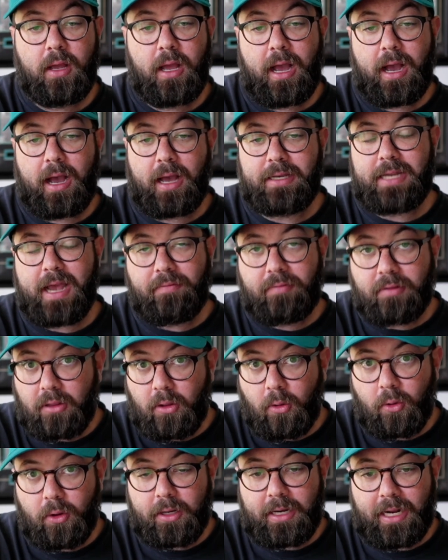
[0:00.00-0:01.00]
Devin
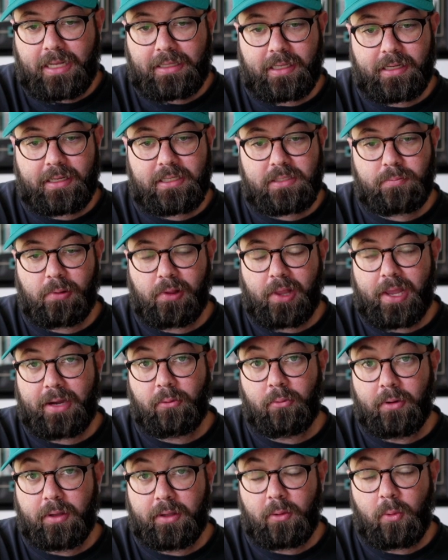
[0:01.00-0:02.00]
Lloyd, I think, is playing
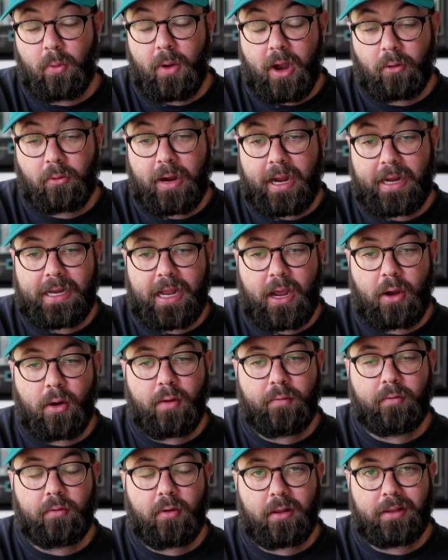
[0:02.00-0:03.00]
really well right now
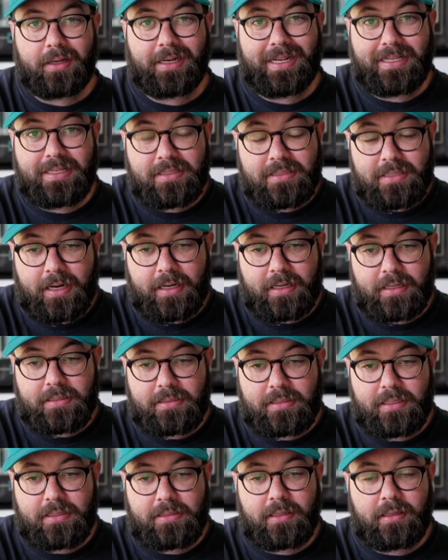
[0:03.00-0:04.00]
overall in his second
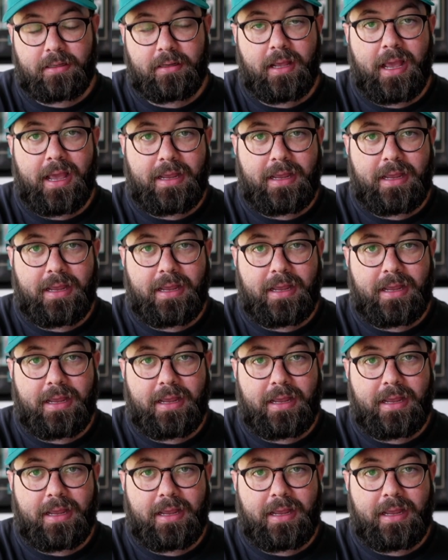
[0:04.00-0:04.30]
season.